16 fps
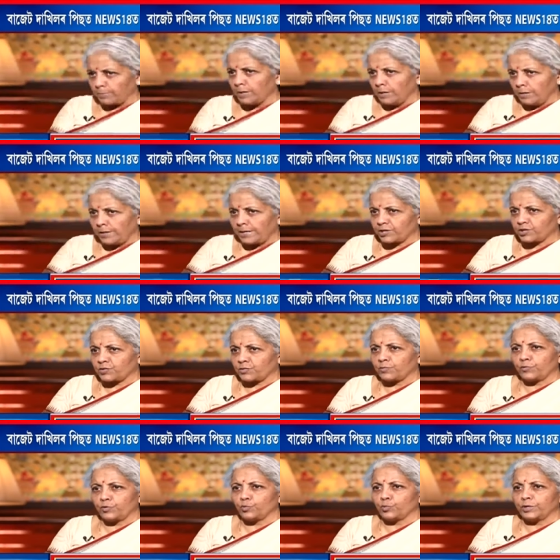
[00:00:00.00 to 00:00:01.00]
next
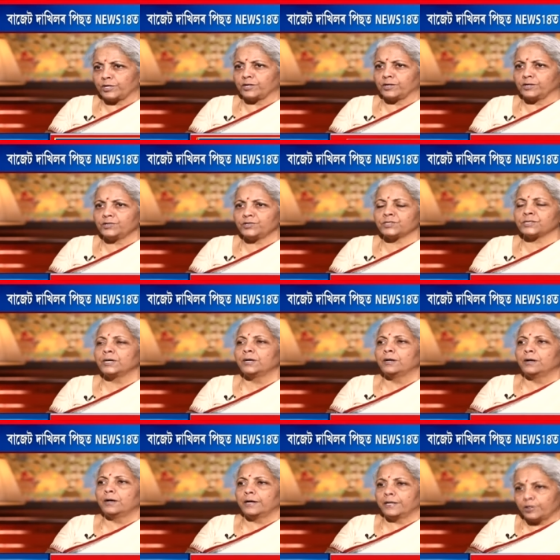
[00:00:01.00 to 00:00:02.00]
few years
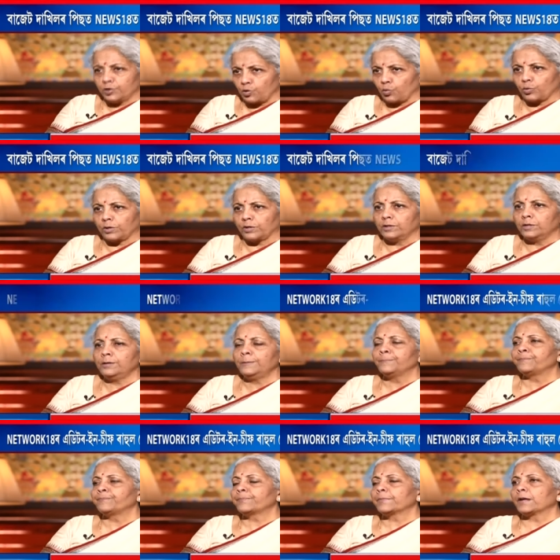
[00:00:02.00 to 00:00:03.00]
in total
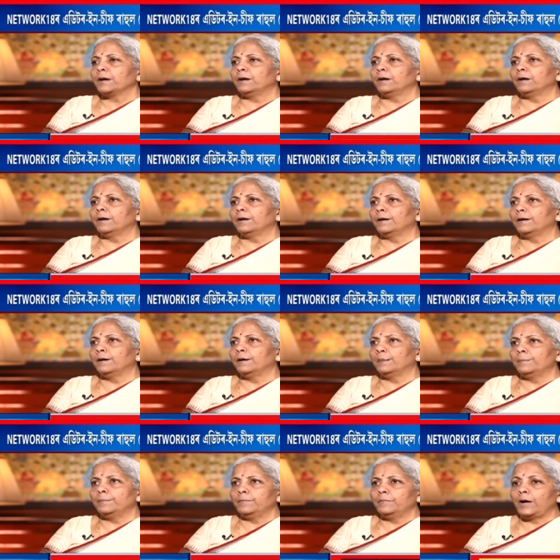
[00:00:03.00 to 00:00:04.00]
uh,
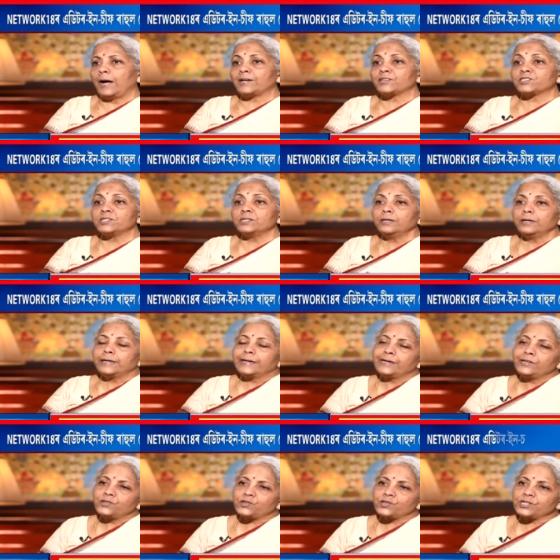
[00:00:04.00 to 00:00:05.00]
as a
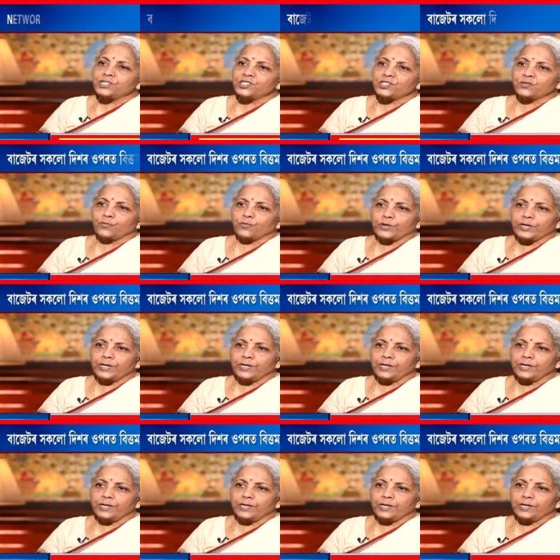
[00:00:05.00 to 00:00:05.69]
interest-free